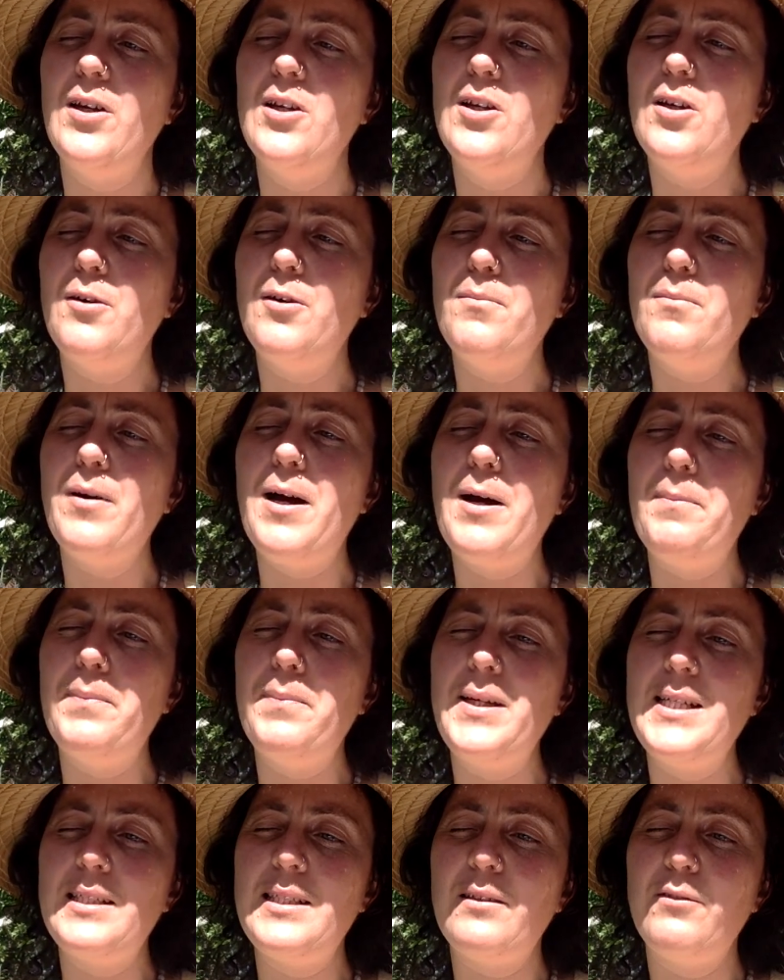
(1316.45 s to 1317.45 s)
You can buy a
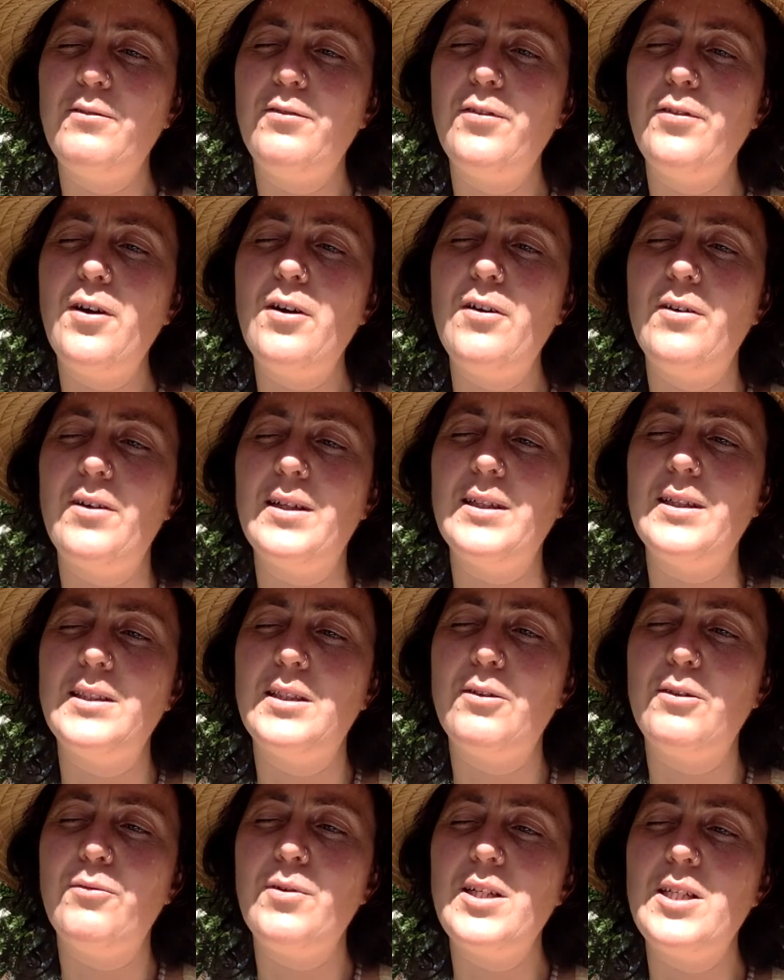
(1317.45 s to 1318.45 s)
piece of
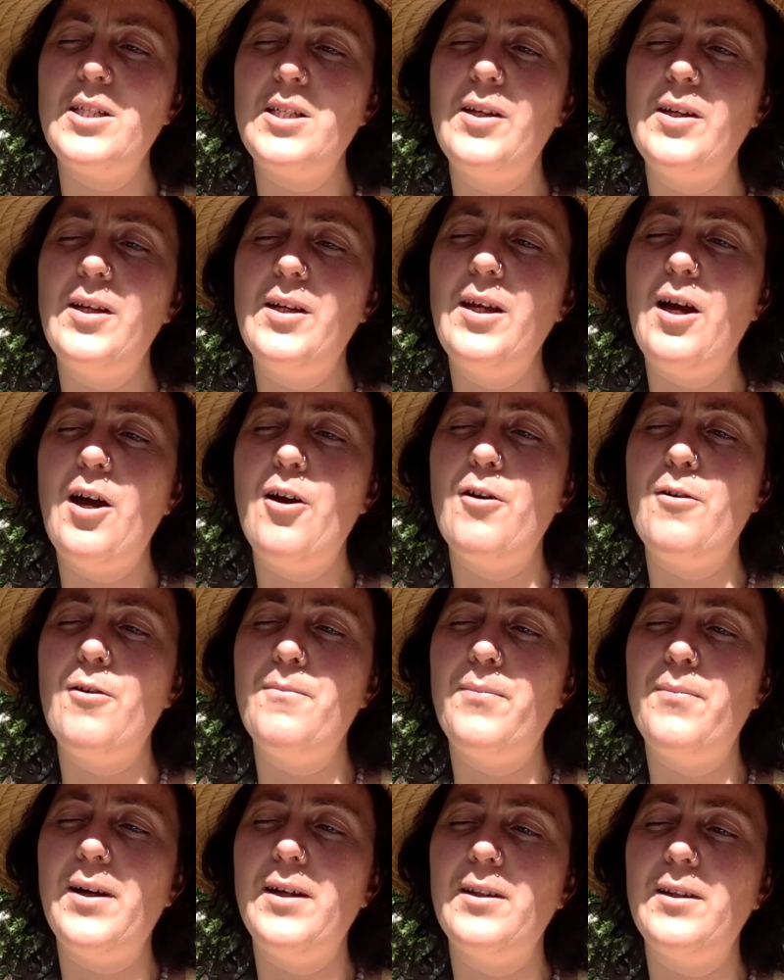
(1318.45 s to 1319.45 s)
forest originally
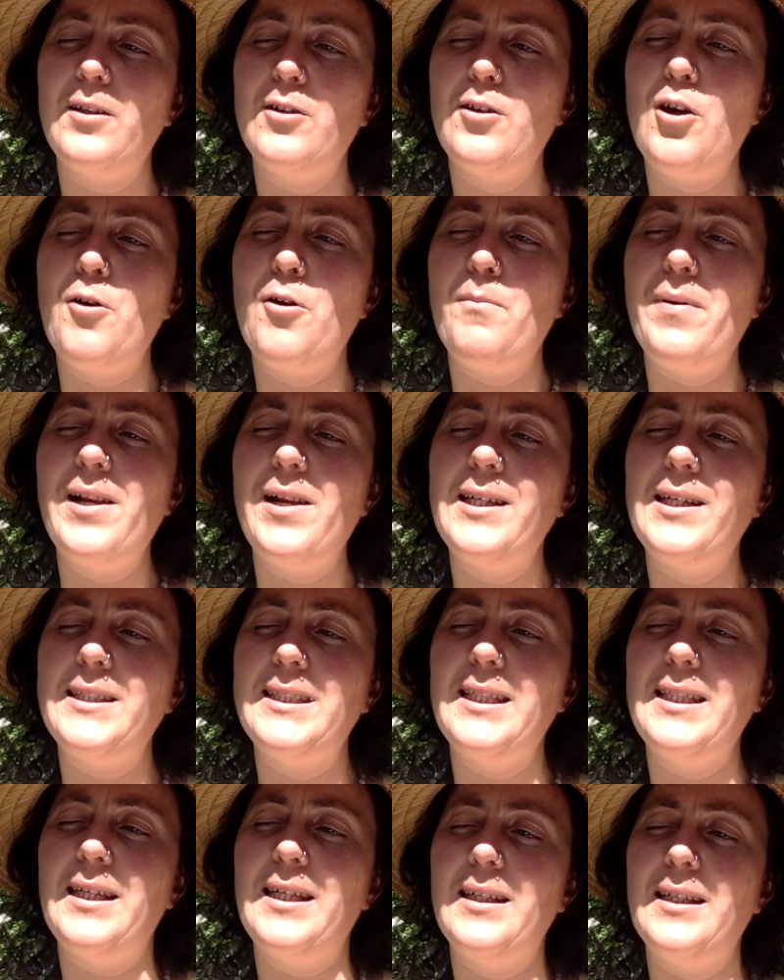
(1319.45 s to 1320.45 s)
owned by the
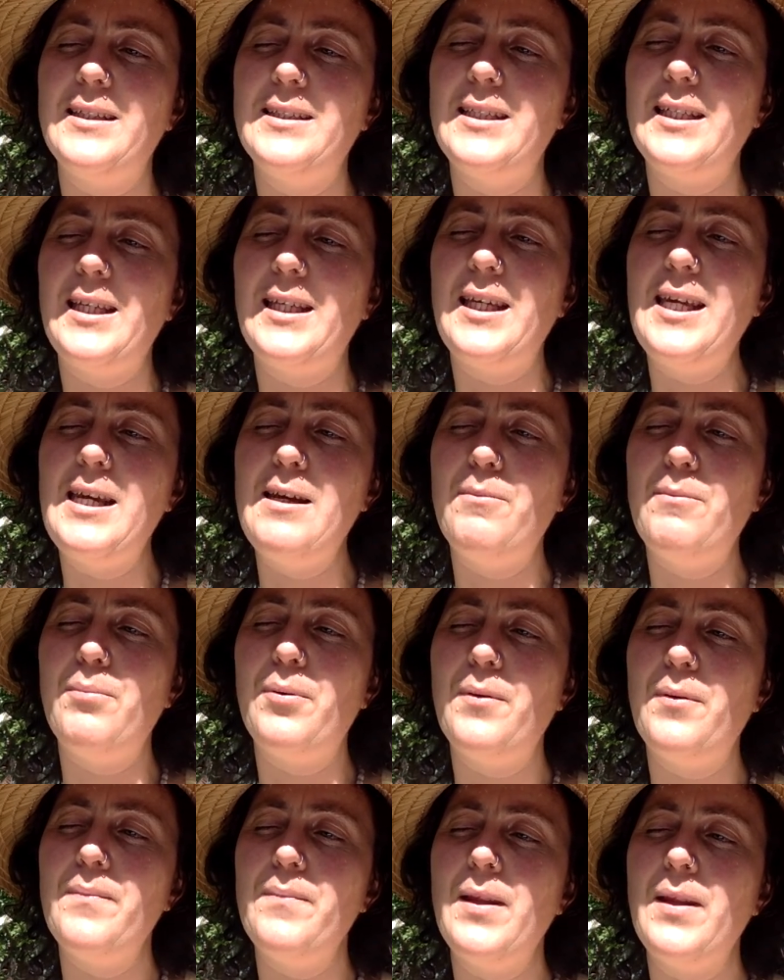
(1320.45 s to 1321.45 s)
nobility to keep
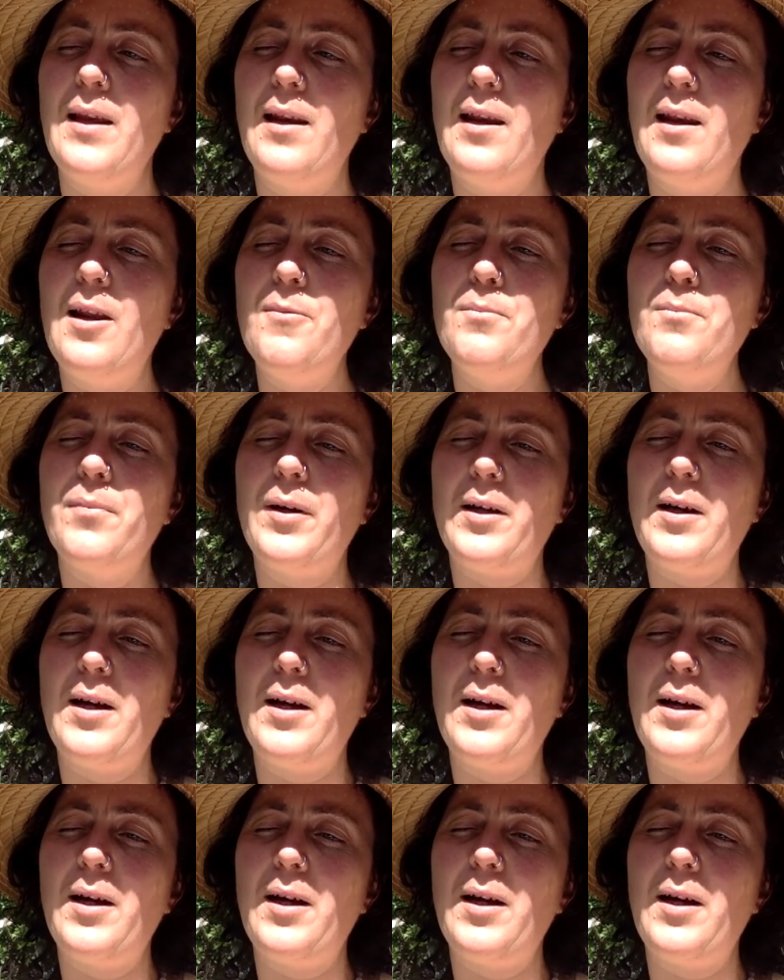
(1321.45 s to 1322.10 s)
lumber